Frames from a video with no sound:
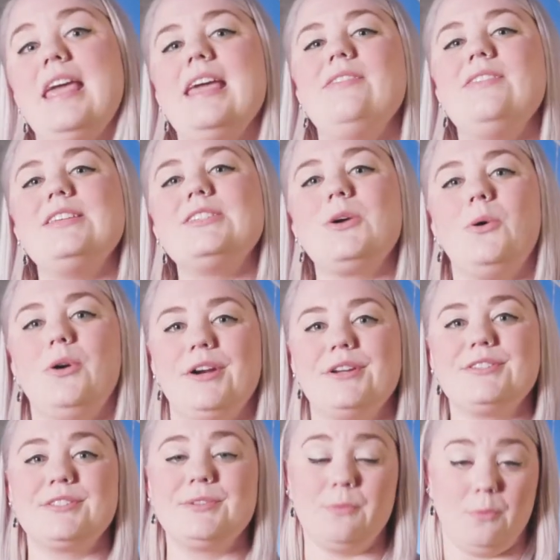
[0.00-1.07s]
In this
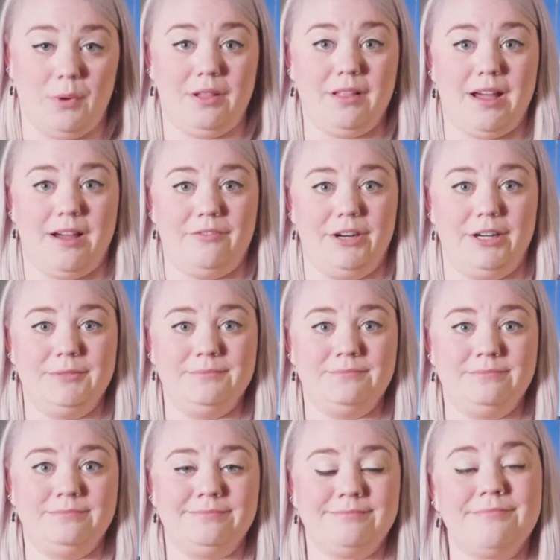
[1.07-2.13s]
course, we'll cover
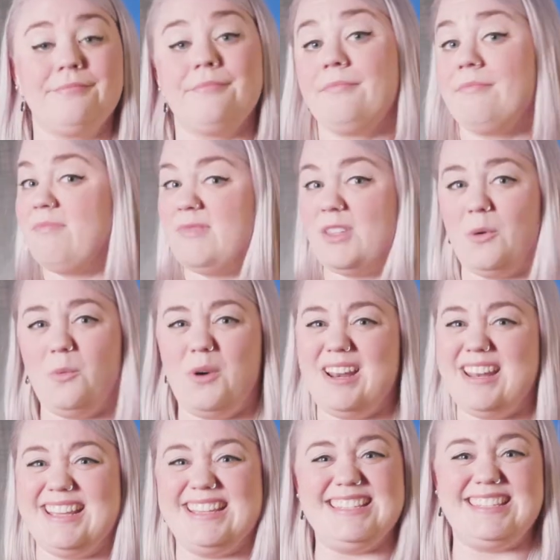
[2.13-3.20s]

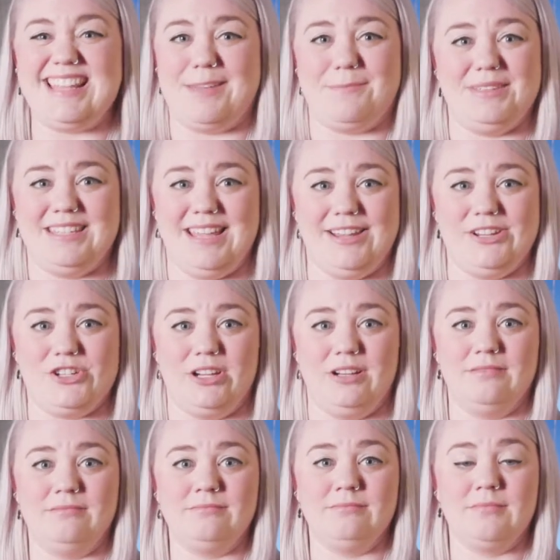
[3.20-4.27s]
what is
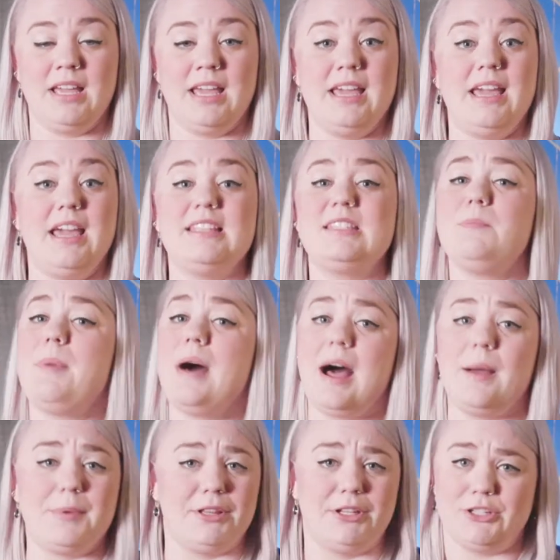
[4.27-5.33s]
segmentation? It's a
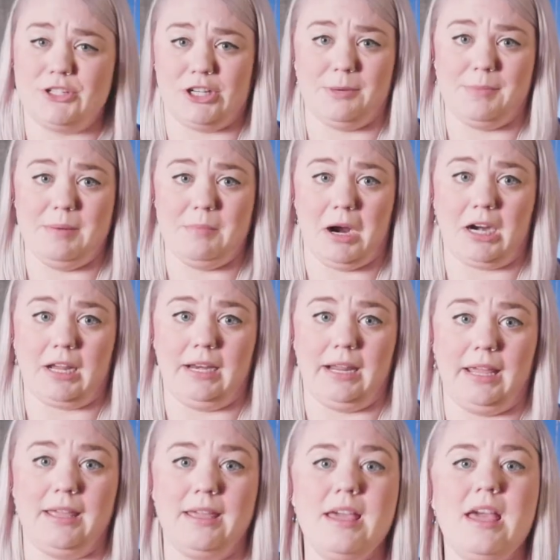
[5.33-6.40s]
popular term in
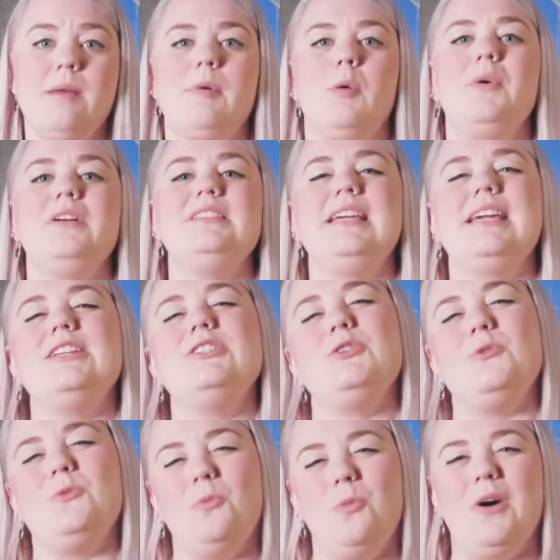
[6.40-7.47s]
marketing, but we'll dig
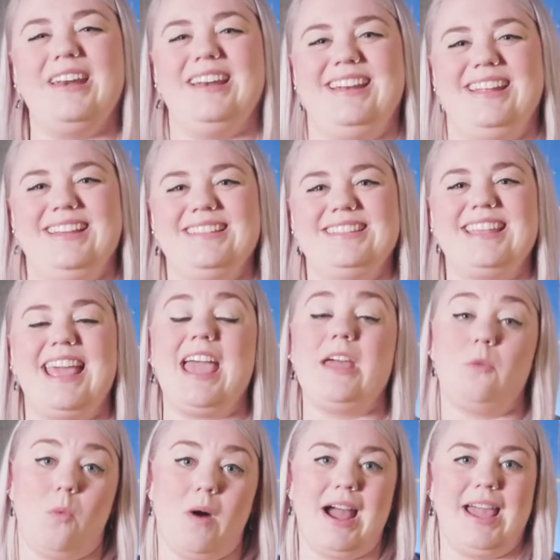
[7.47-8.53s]
into what it is
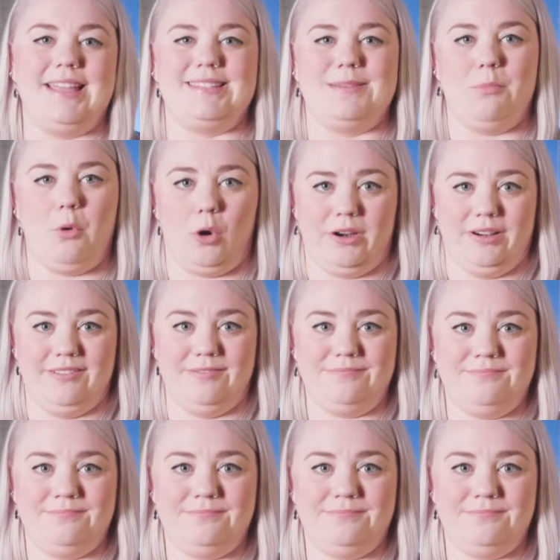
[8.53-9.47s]
and why it's important.